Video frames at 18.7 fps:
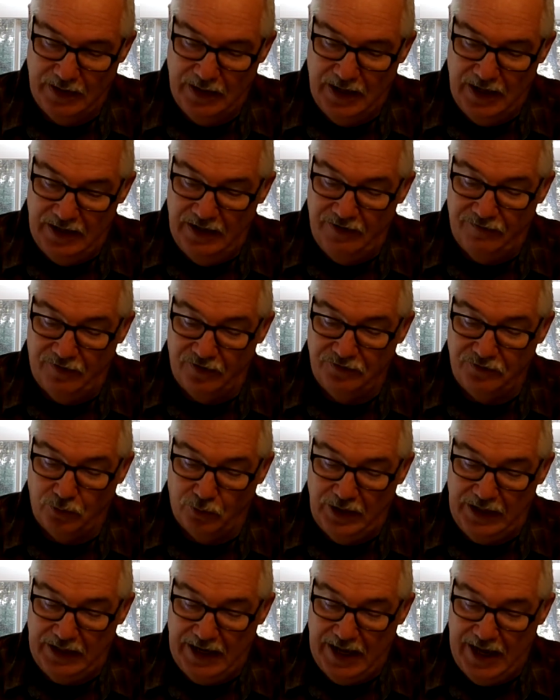And then verse
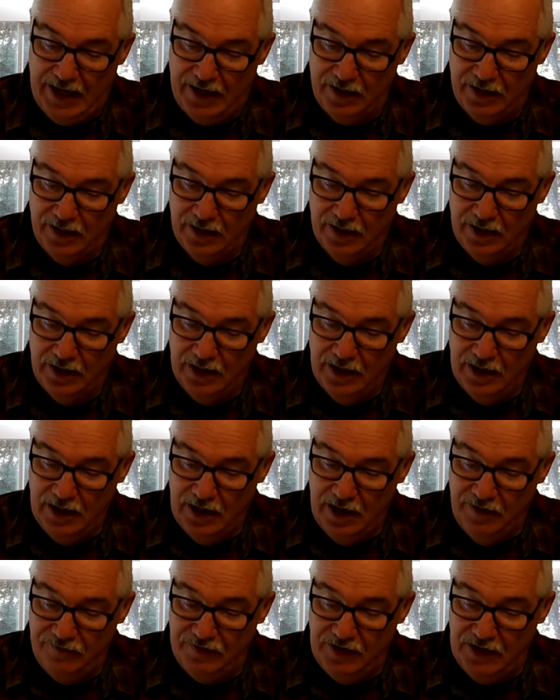29
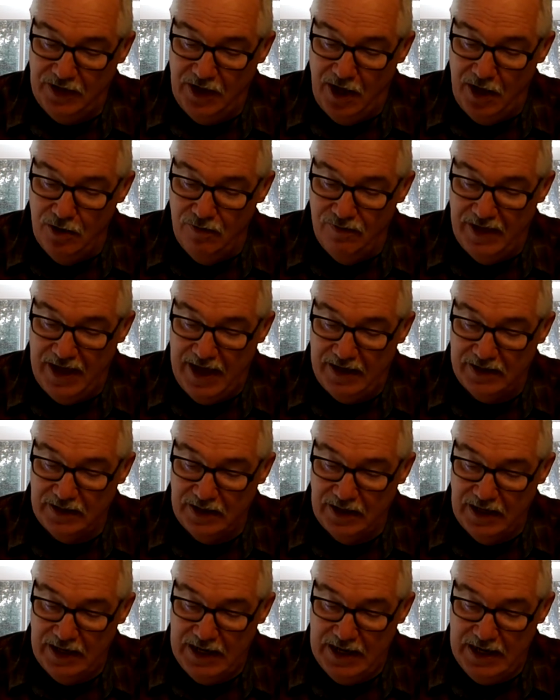If ye know that
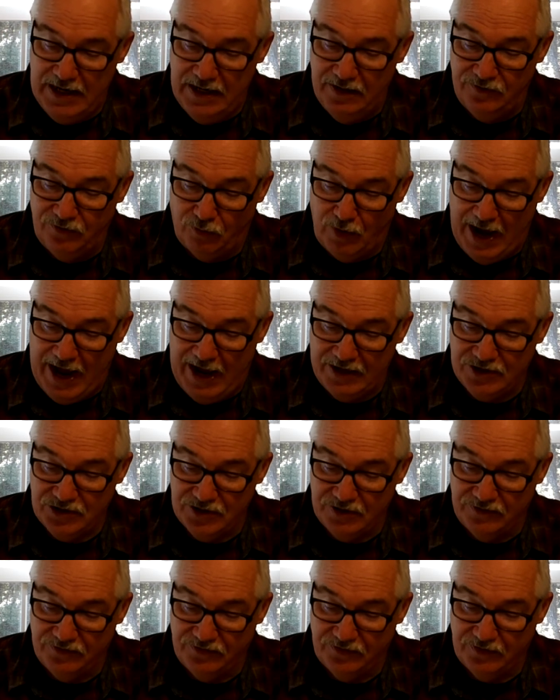he is
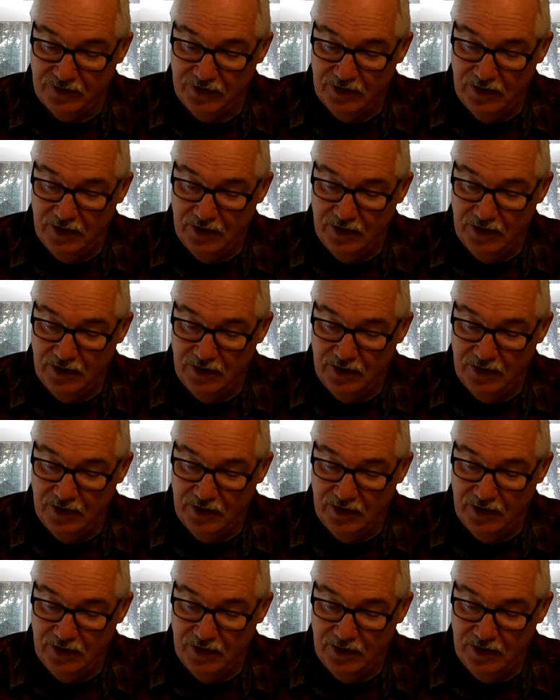righteous,